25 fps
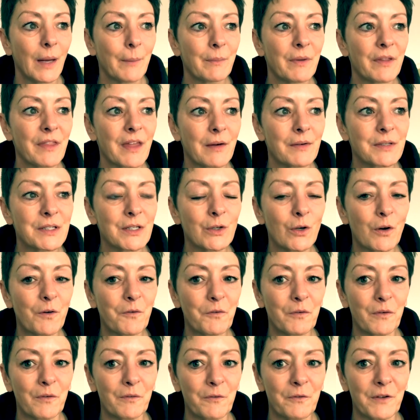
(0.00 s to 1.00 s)
But there was an
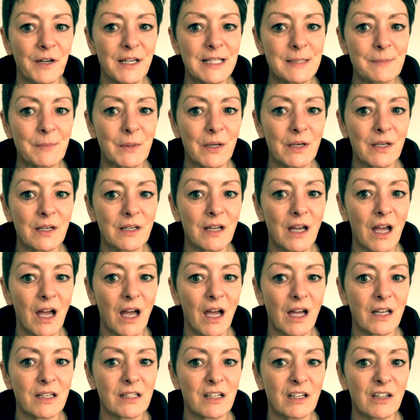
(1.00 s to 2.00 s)
offer on Facebook
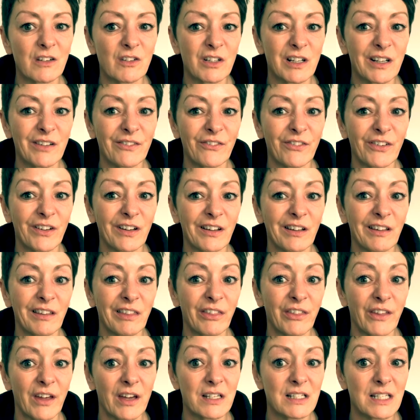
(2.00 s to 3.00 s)
and I got it for
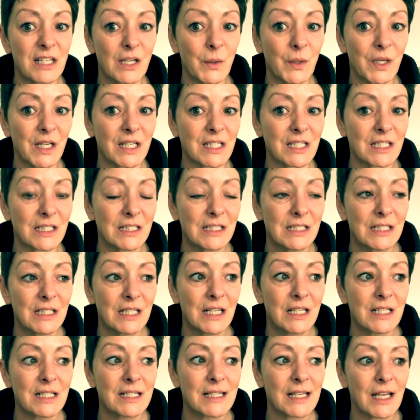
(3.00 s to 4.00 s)
30 quid.
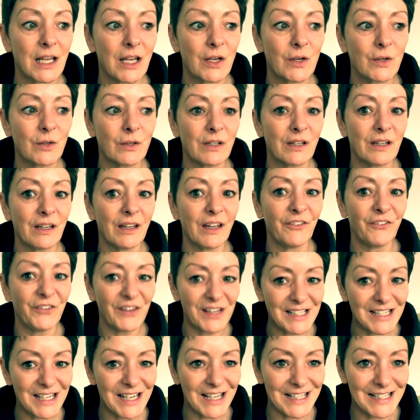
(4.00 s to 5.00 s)
So if
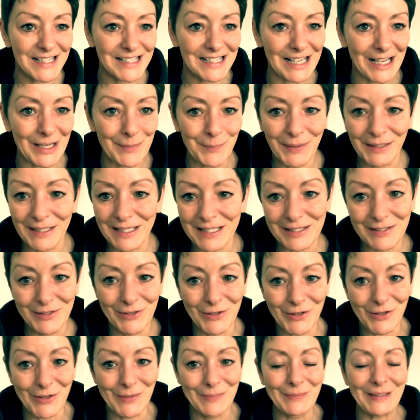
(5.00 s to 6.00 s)
it turns up and it's
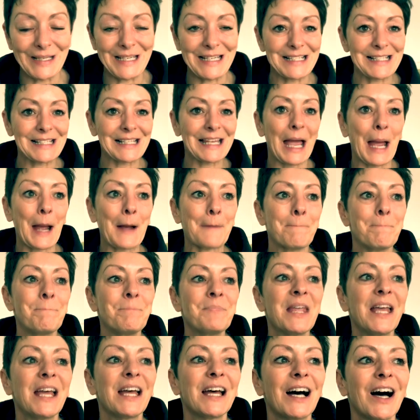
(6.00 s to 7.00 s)
not a complete scam,
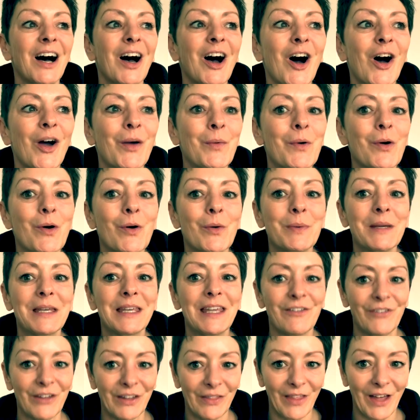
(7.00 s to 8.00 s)
I will be
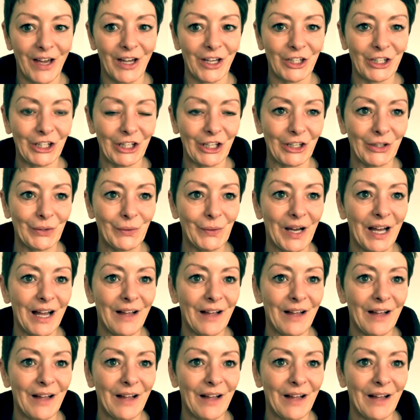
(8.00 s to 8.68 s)
giving that a go.